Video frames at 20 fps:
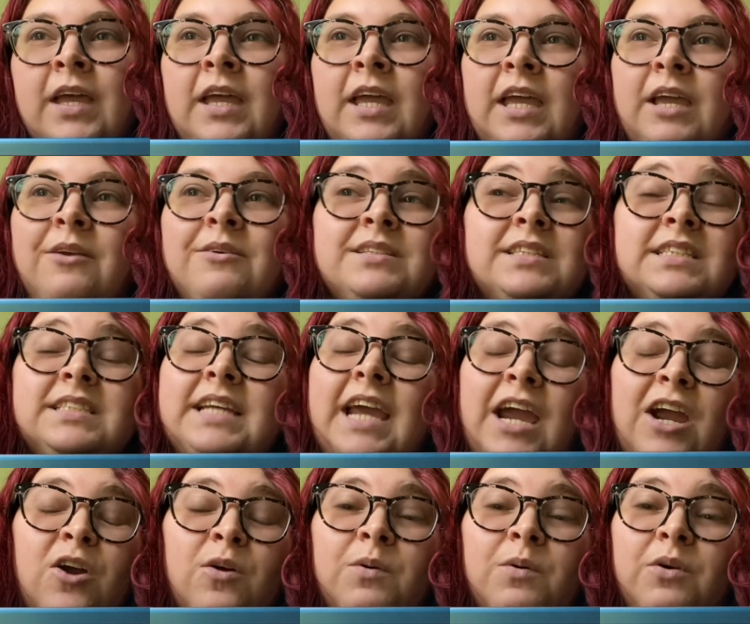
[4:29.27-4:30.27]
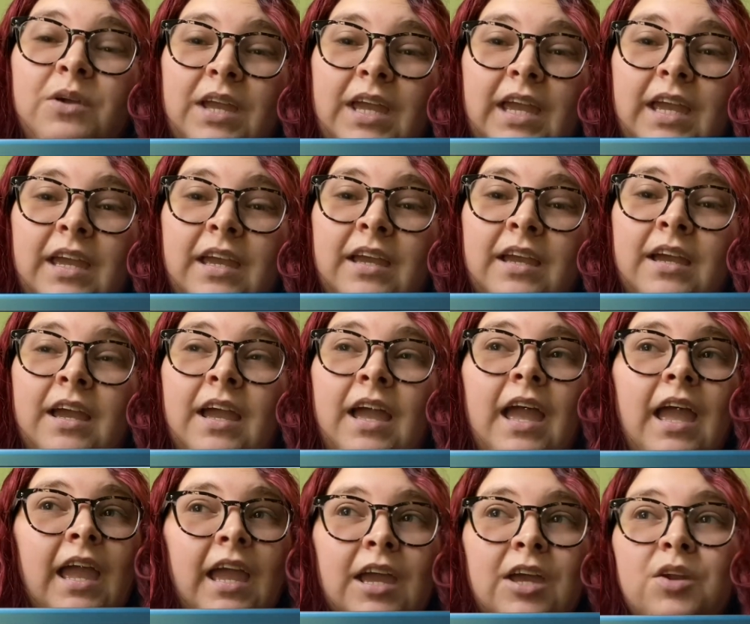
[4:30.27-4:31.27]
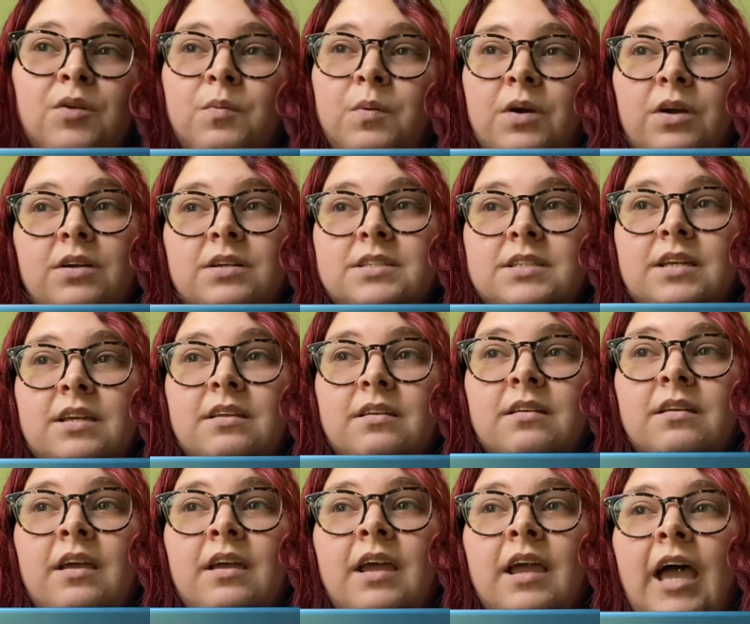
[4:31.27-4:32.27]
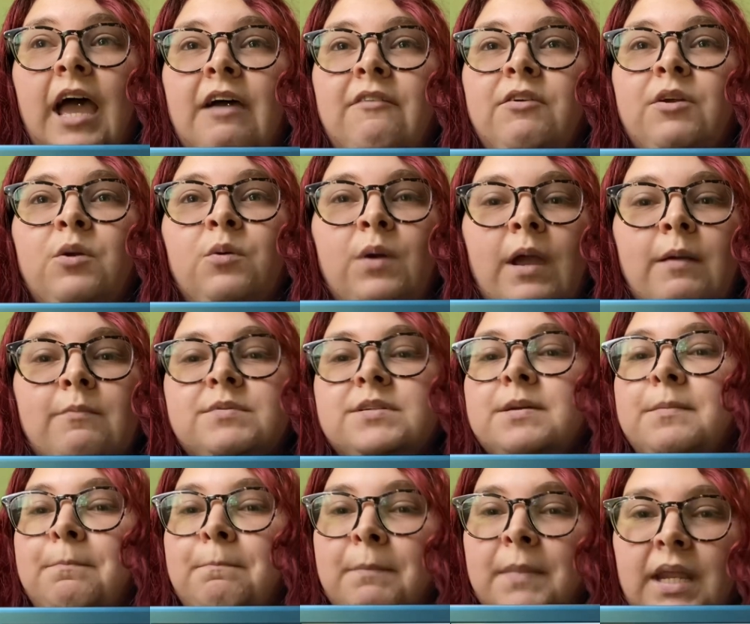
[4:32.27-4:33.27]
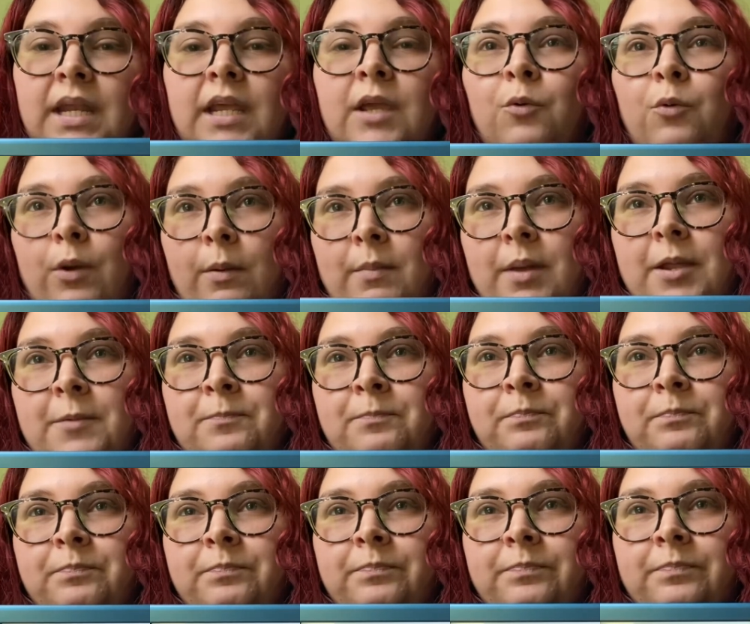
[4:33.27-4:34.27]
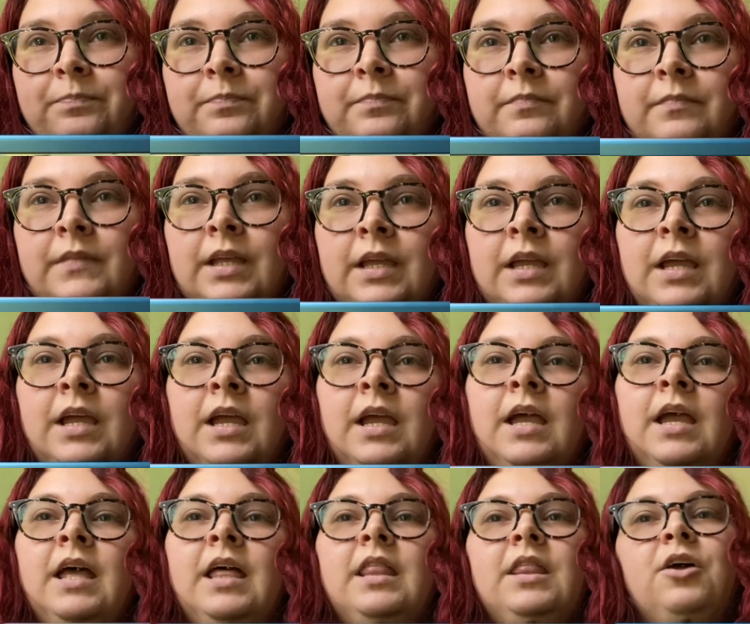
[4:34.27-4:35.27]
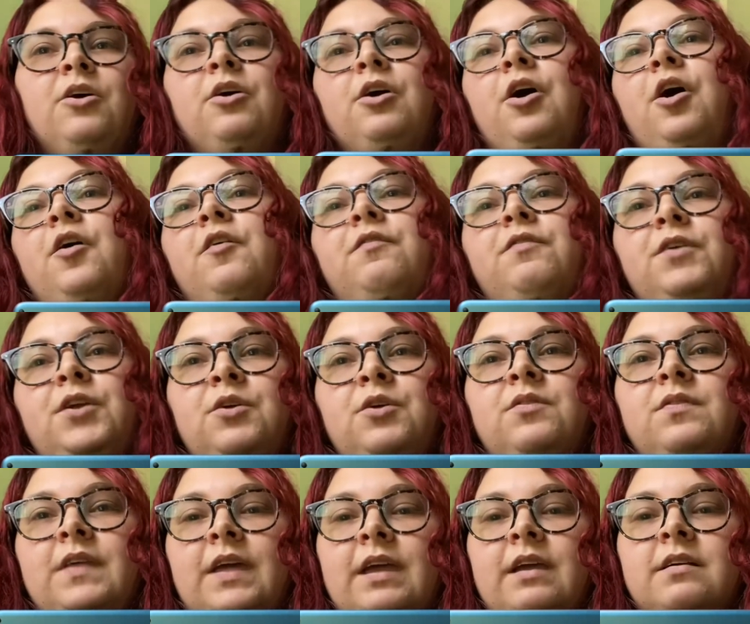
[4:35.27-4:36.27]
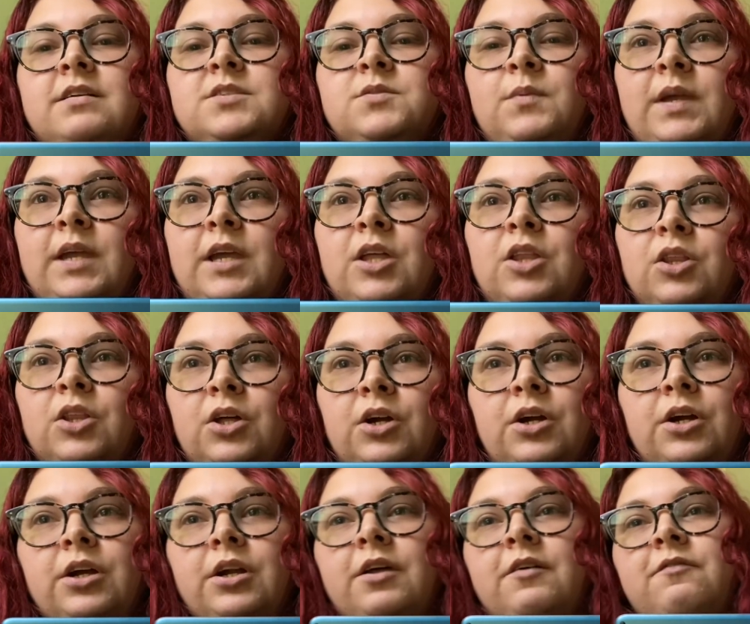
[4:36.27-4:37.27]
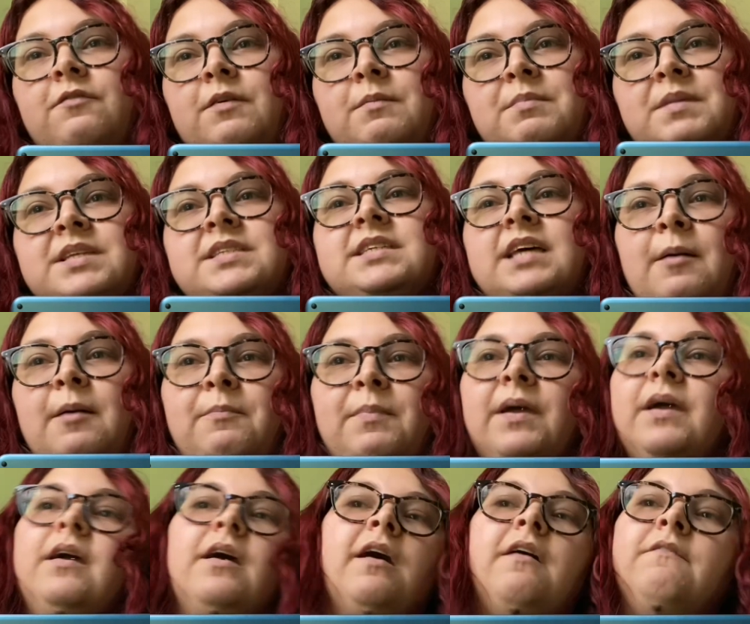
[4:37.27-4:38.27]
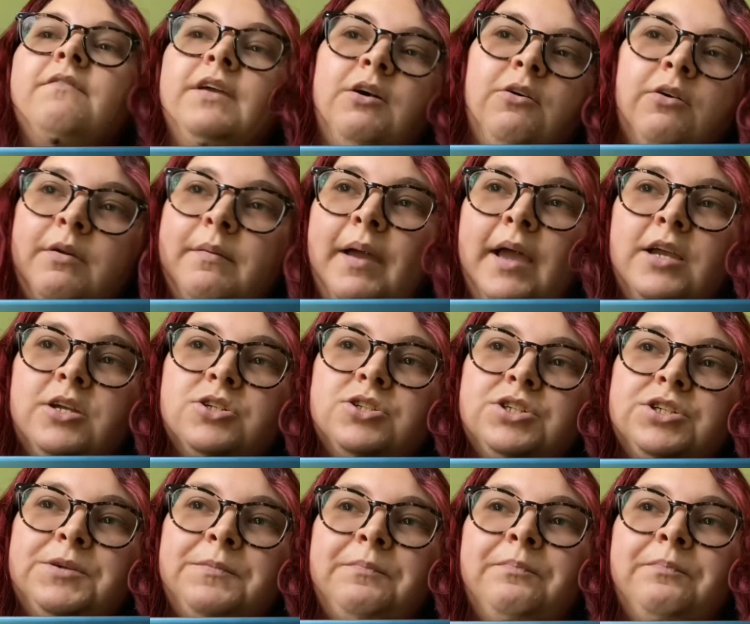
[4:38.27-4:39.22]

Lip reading: He was a terrible king and person, having raped many women. There are a few things we can learn from this Epic of Gilgamesh.